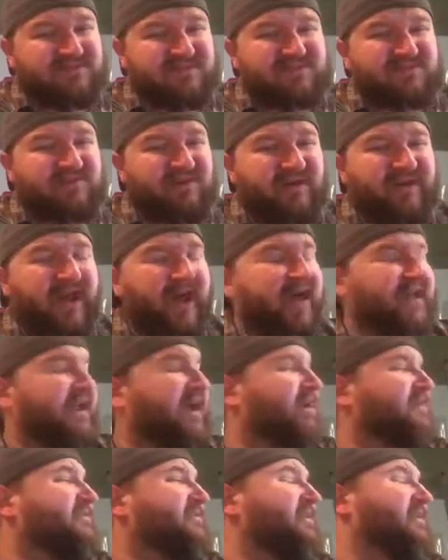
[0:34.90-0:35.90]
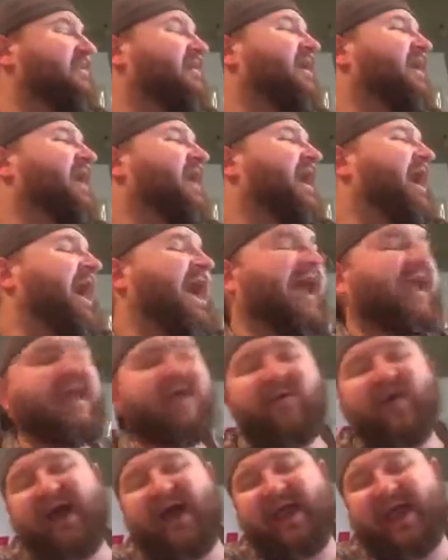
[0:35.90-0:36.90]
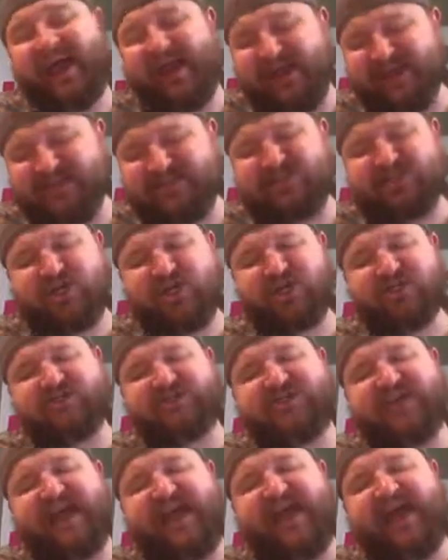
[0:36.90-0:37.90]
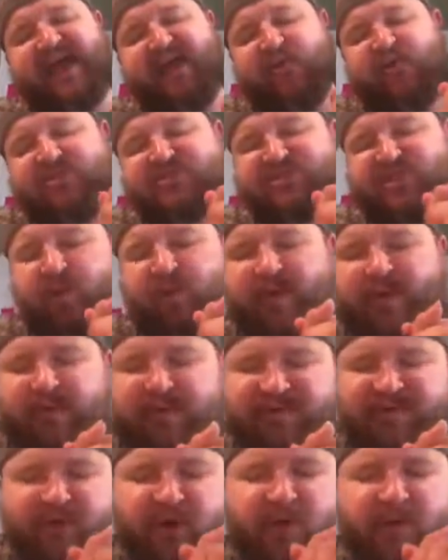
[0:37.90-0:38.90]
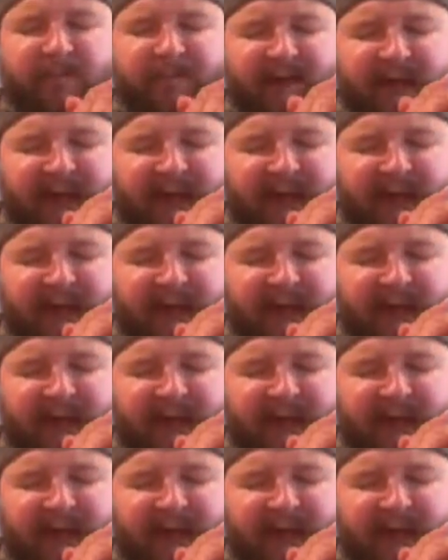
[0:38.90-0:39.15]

Just throwing that out there. Anyway, it is Thursday, so we will throw them